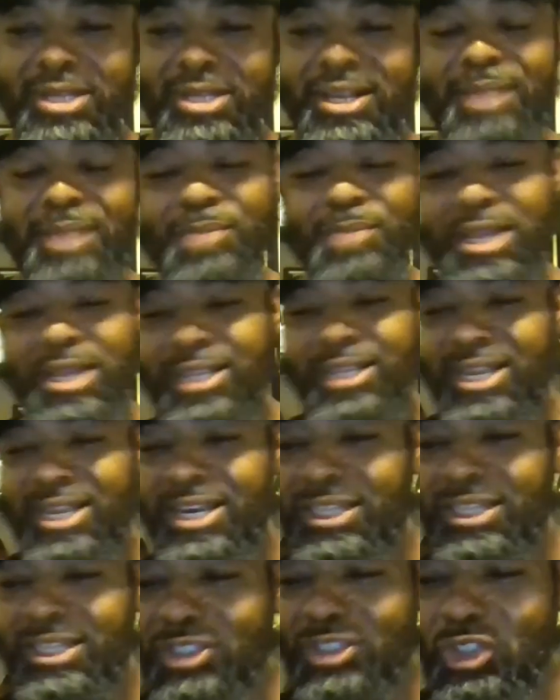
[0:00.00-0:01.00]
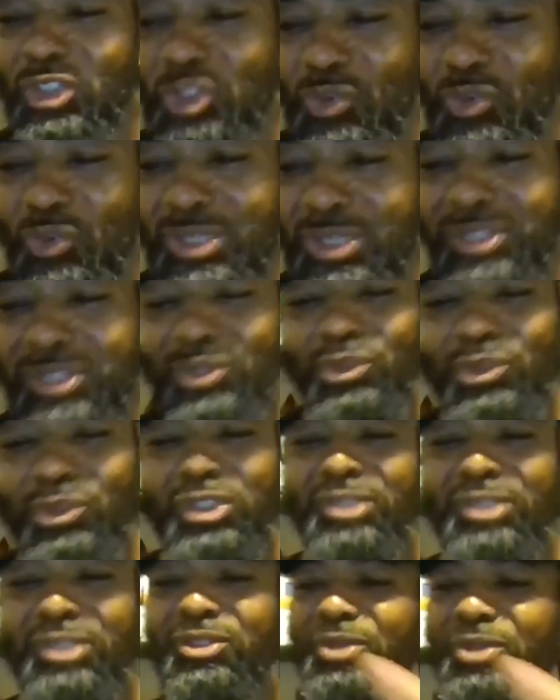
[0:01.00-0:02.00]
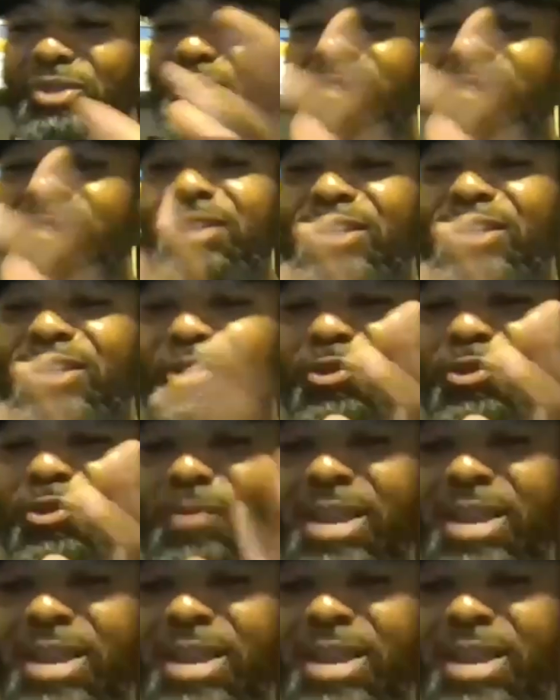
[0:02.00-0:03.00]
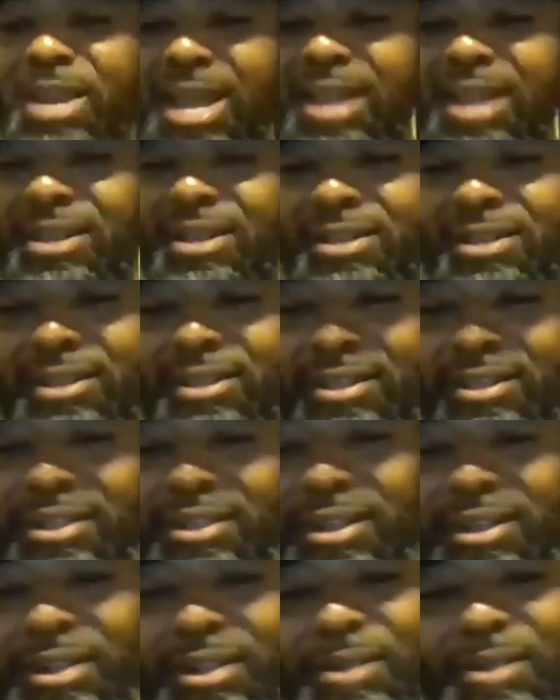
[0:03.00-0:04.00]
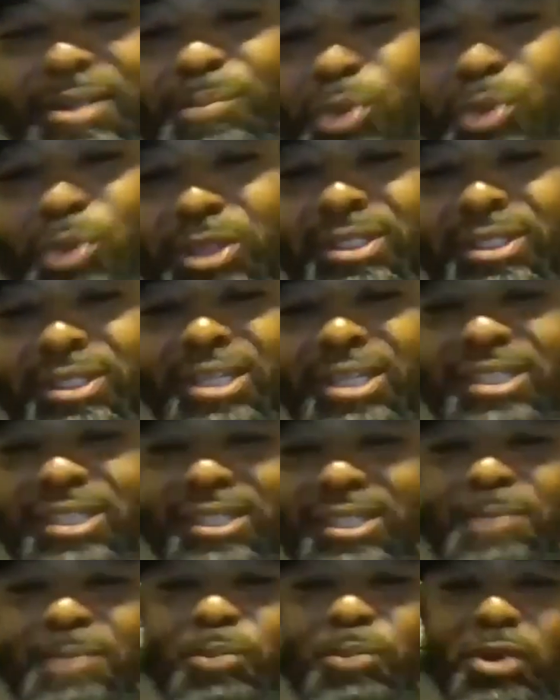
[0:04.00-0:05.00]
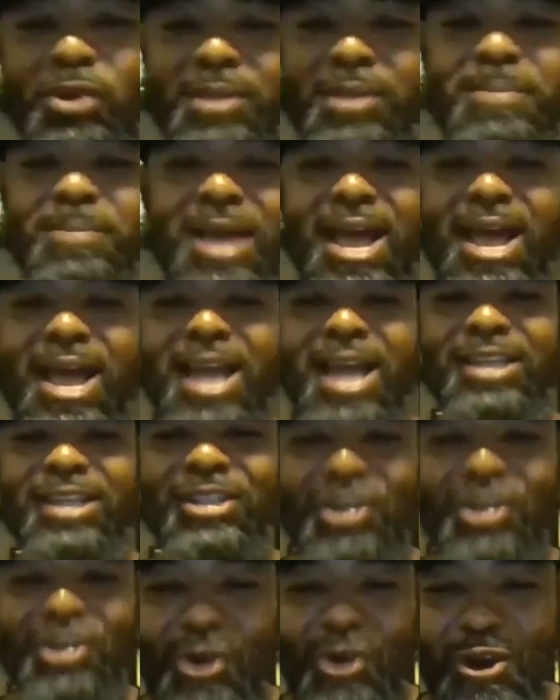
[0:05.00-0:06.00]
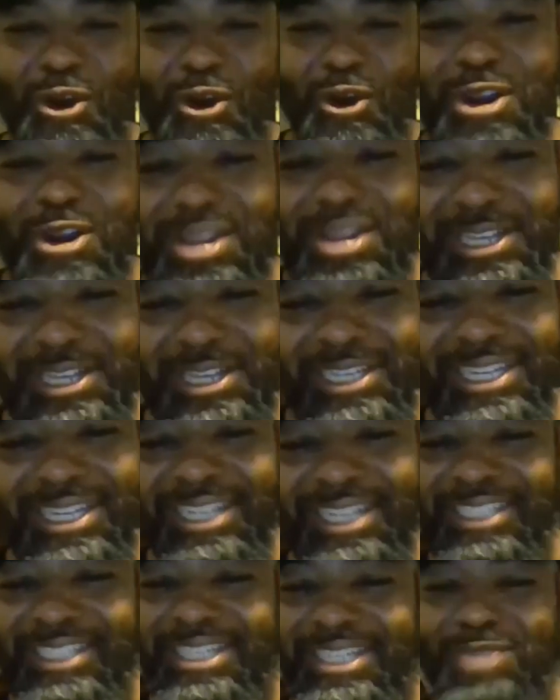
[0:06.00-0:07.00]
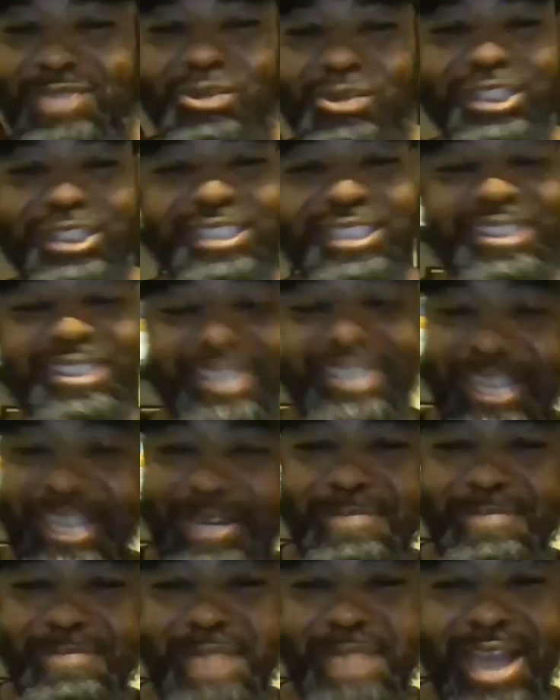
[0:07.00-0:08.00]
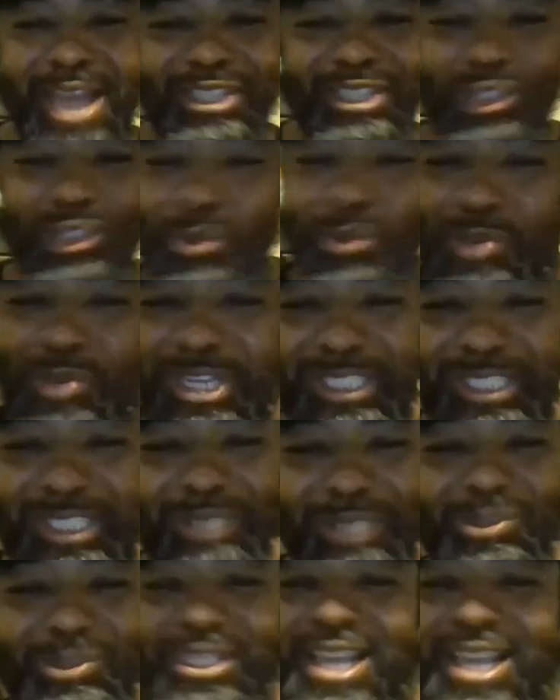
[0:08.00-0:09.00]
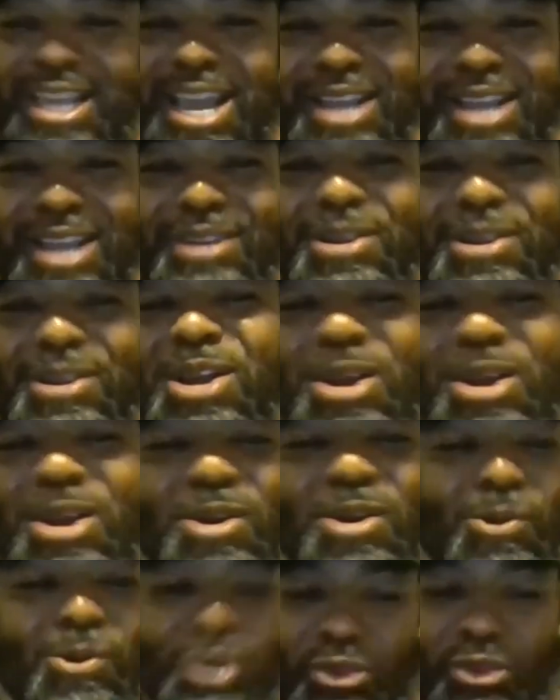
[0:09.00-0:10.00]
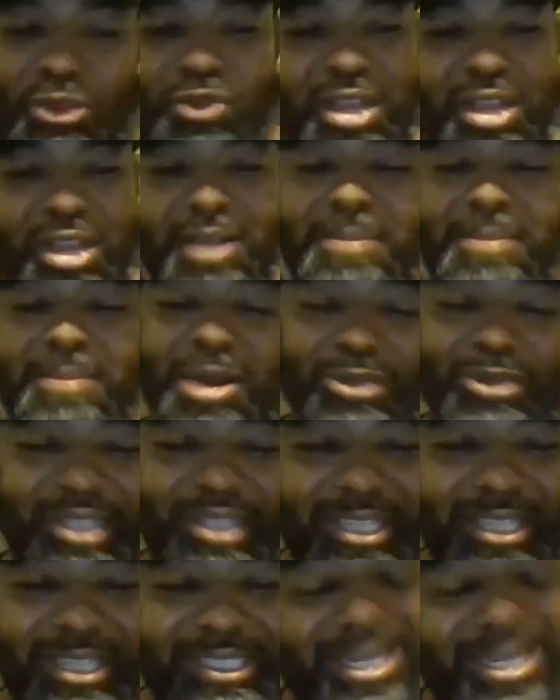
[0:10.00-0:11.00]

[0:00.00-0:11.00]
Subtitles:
I'm like, yeah, that's the street. So she took this from there and put this and put it behind the car, and then when she sent it back to me, she was like, what you think about this? And